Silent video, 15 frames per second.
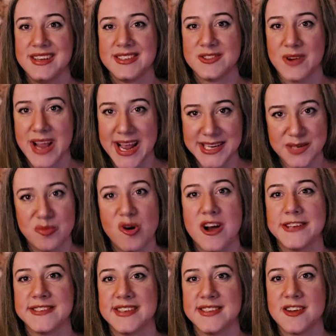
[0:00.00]
So I had to
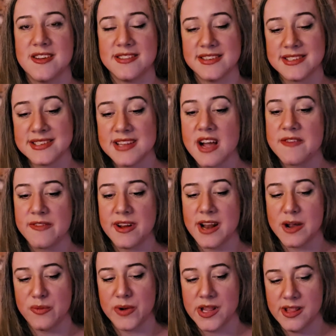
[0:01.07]
process all this stuff, and
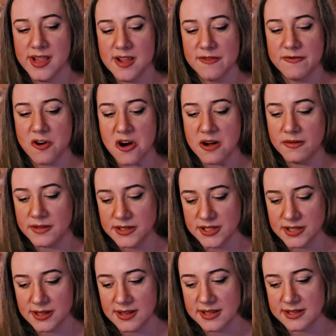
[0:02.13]
I really evolved
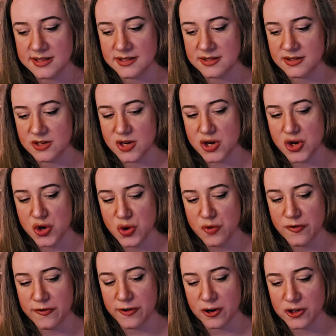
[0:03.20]
into this
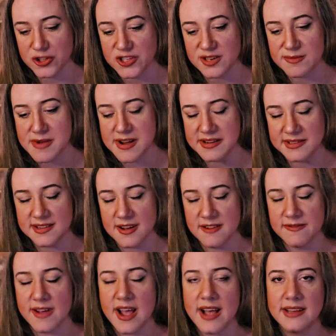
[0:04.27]
new version of
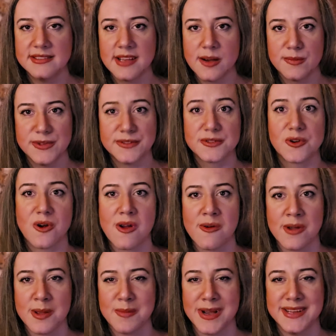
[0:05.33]
myself as I was
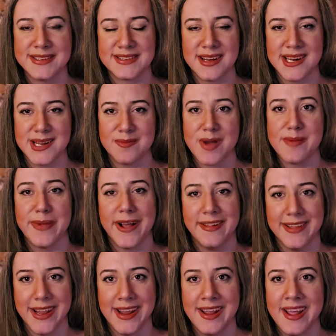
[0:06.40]
growing my son in my
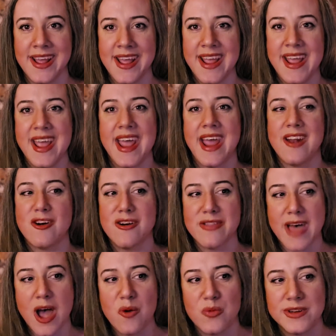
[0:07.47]
belly, and all
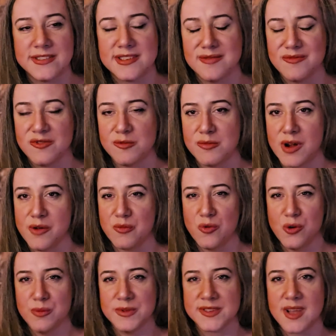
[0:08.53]
that wisdom from my
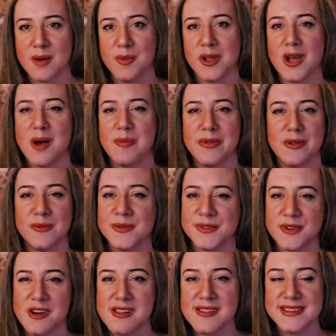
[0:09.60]
womb was coming up, and there
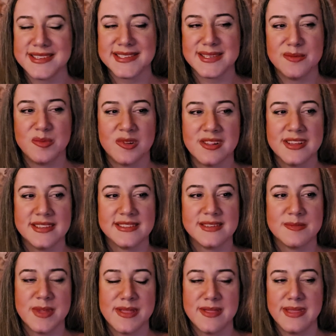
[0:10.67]
was all this
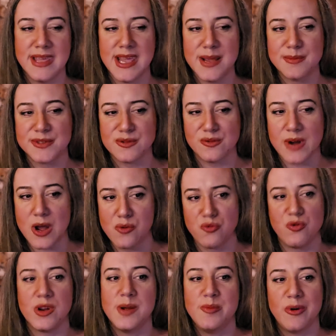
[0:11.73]
symbolism and themes around
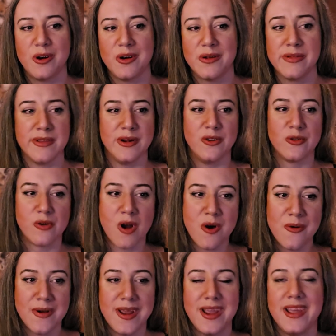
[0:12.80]
rebirth and
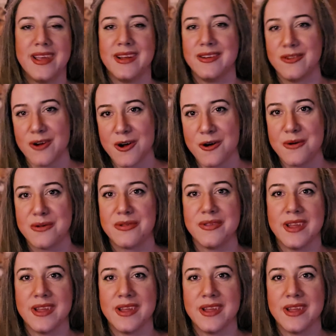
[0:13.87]
growing and growth.